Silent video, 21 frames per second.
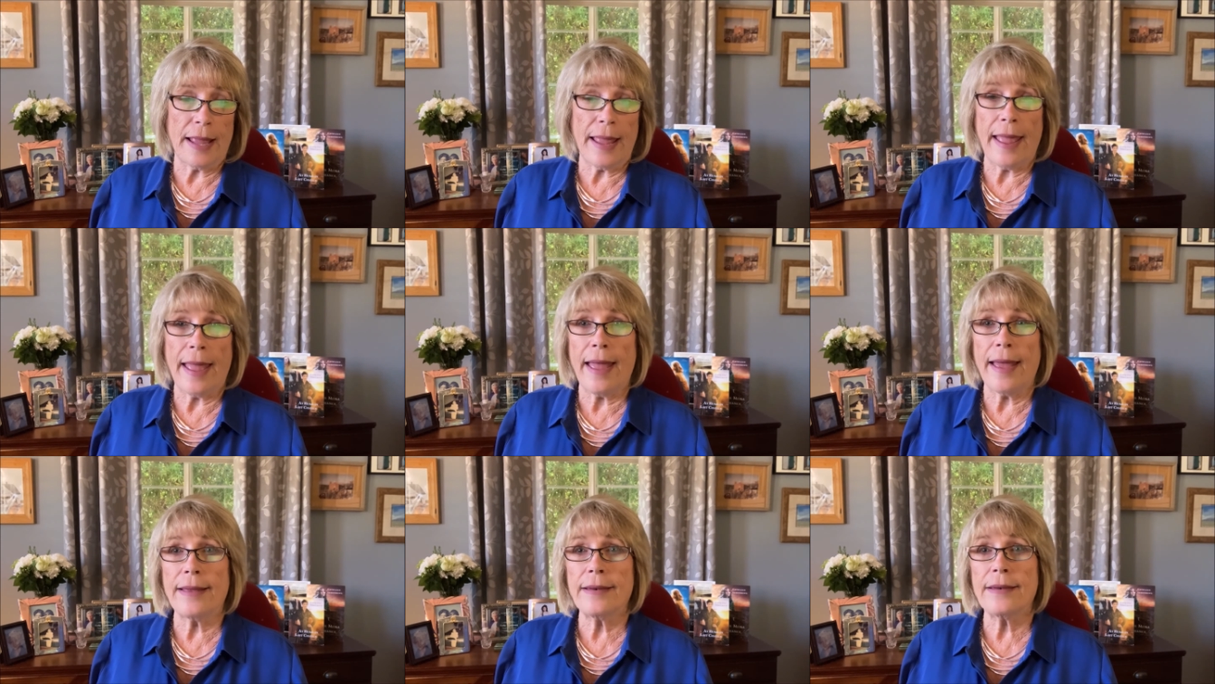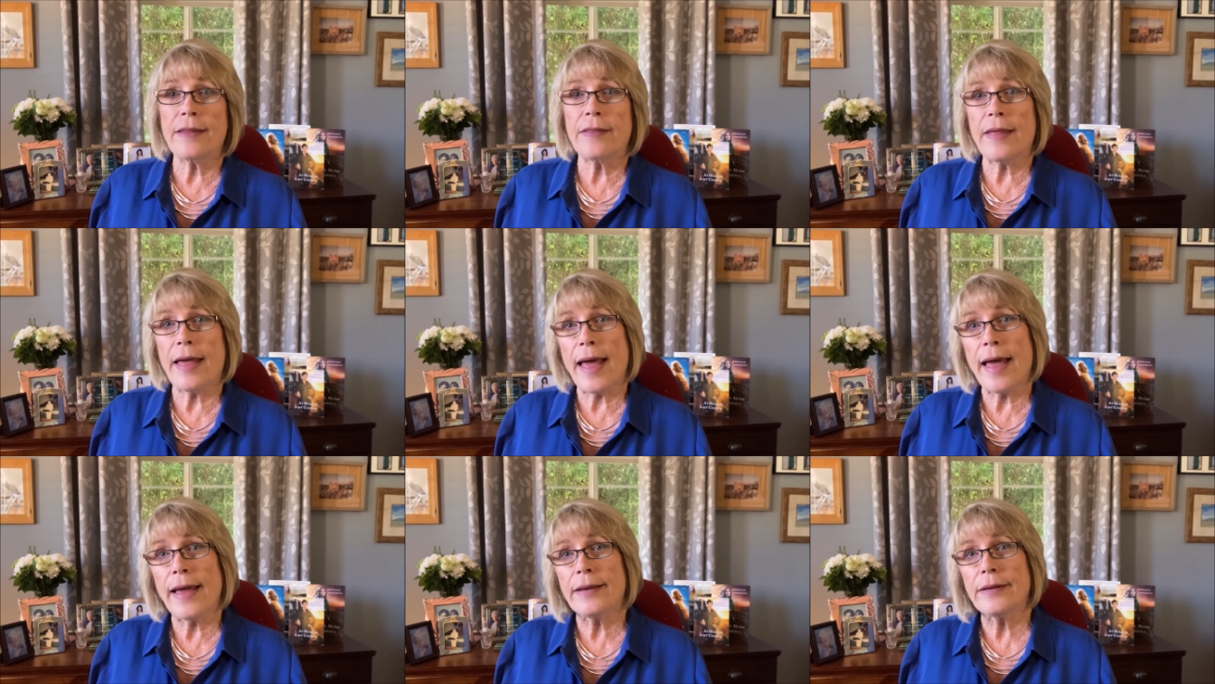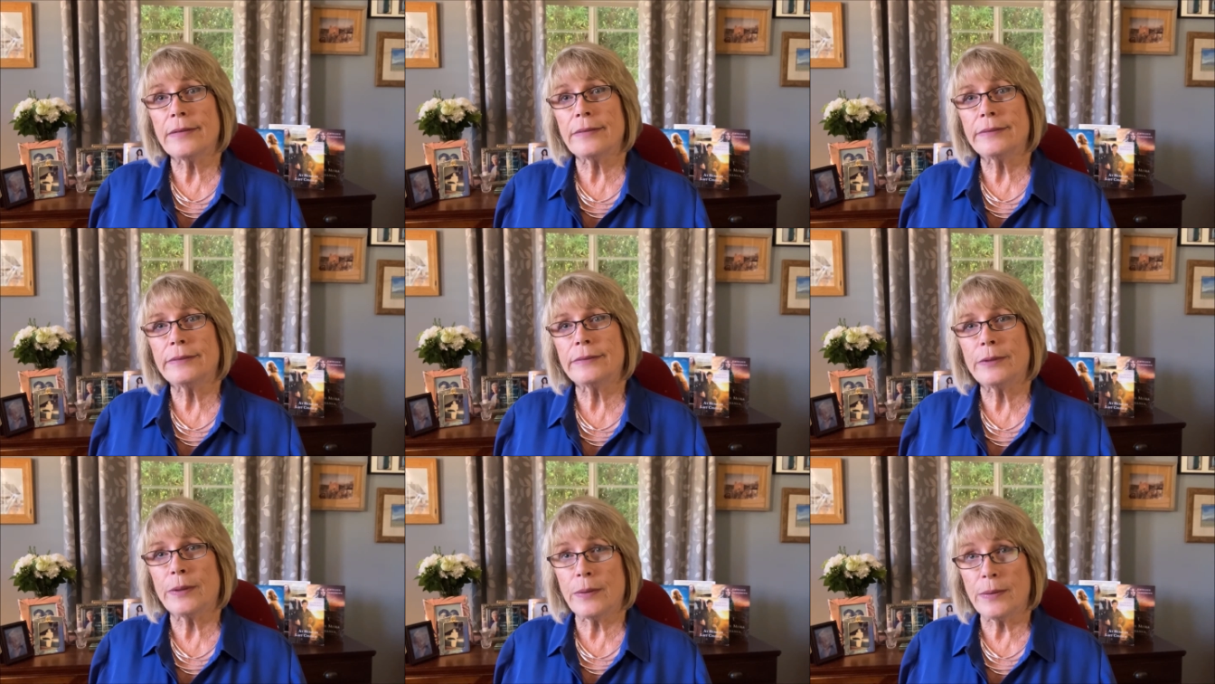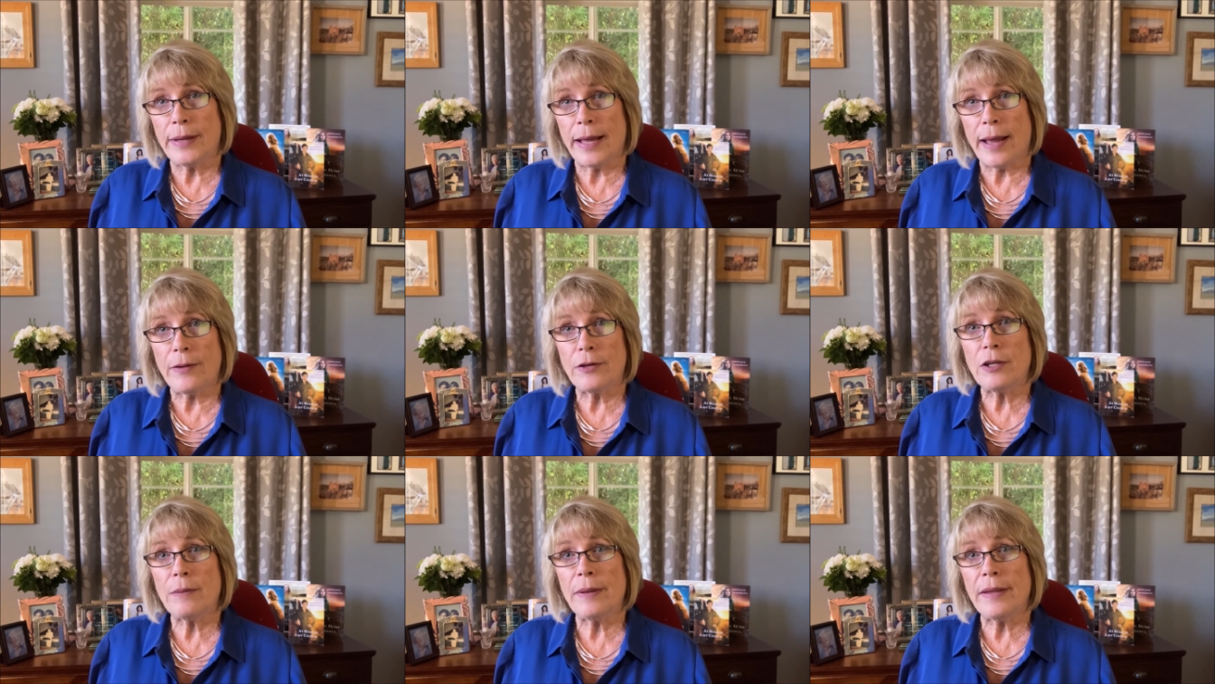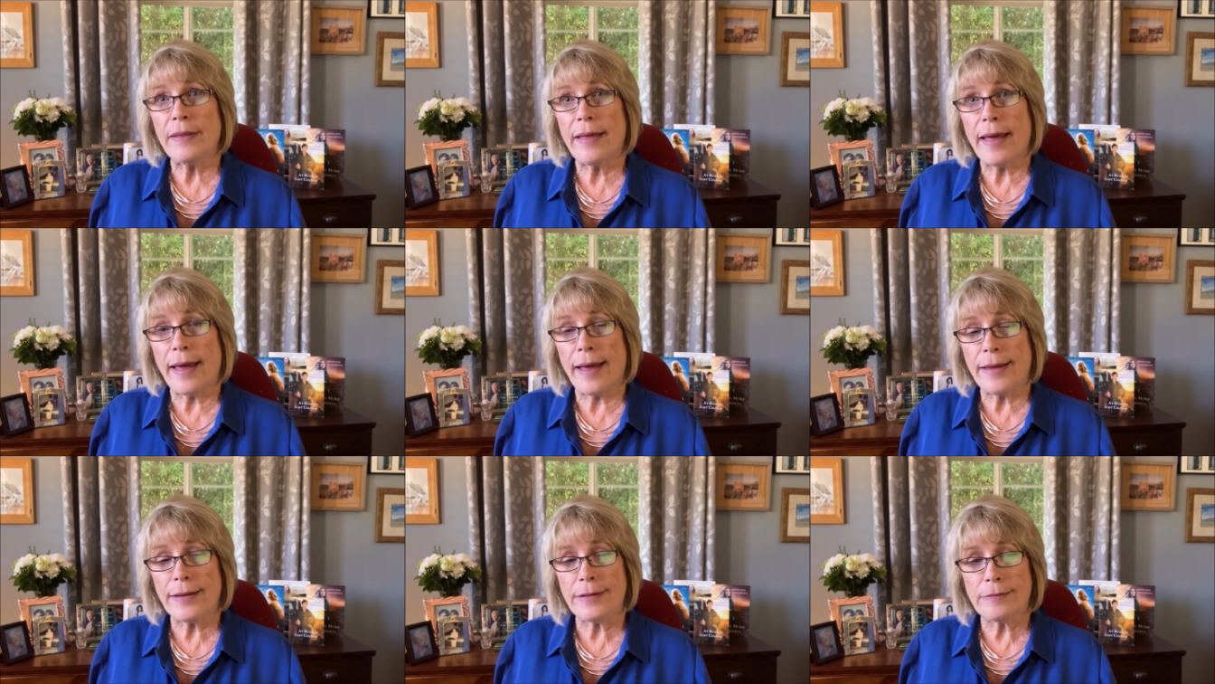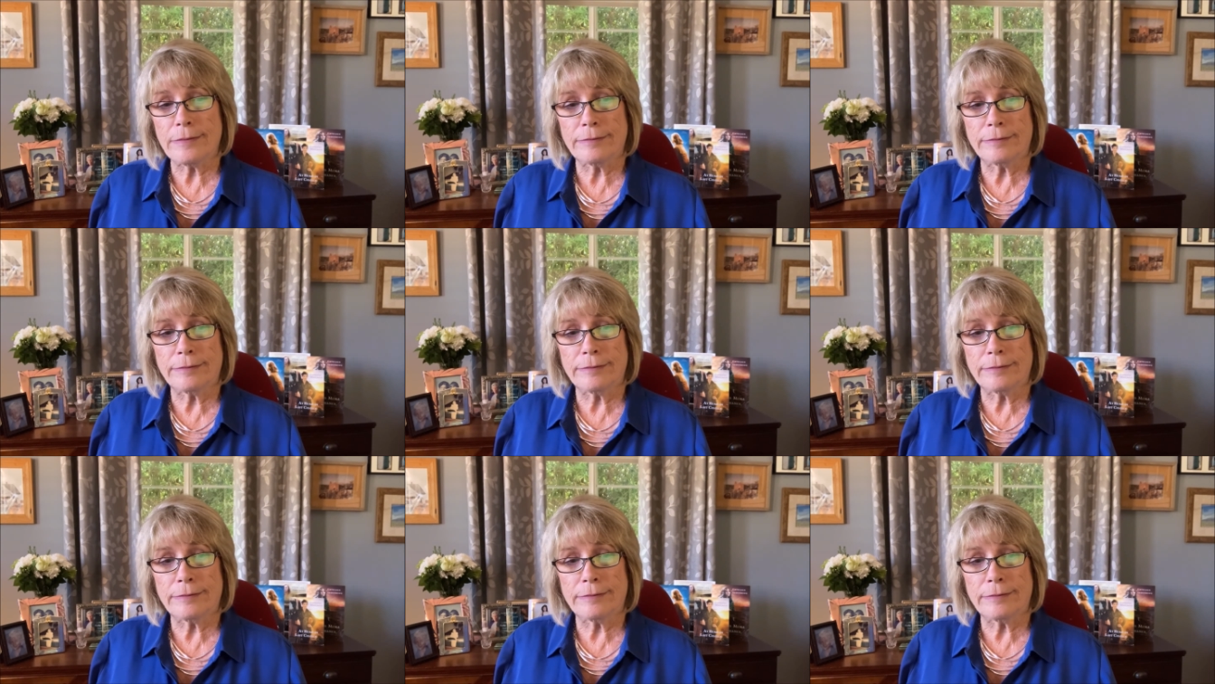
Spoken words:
and that turned out to be that.